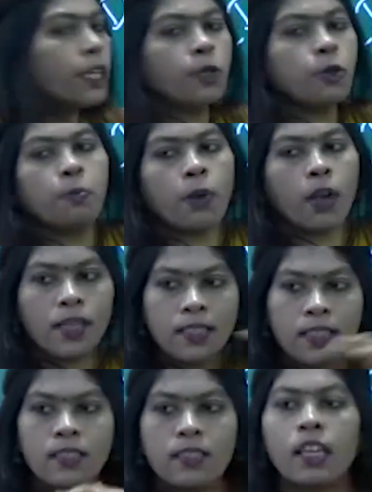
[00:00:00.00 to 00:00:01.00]
to
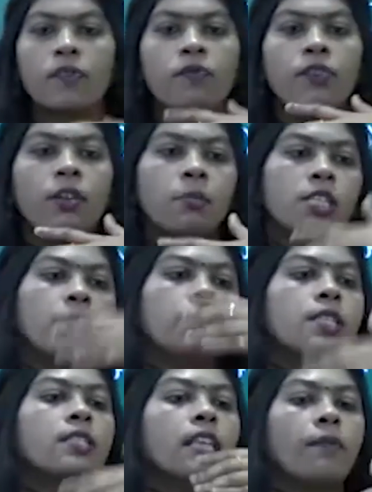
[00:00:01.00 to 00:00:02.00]
process the information
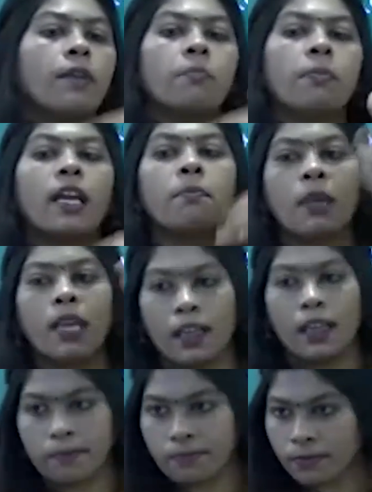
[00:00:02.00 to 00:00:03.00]
which is given by
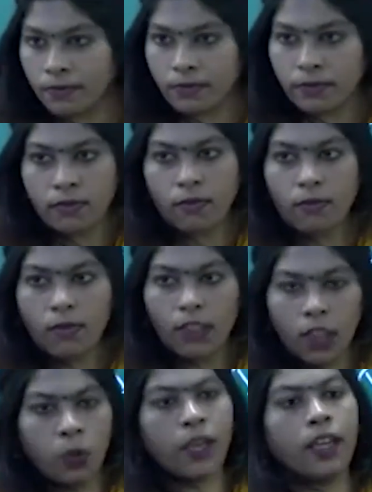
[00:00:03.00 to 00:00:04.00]
me?
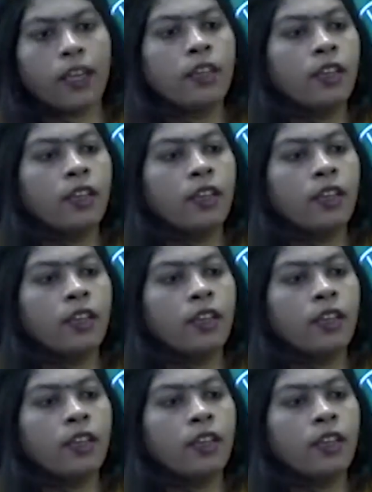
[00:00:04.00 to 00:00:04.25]
Okay.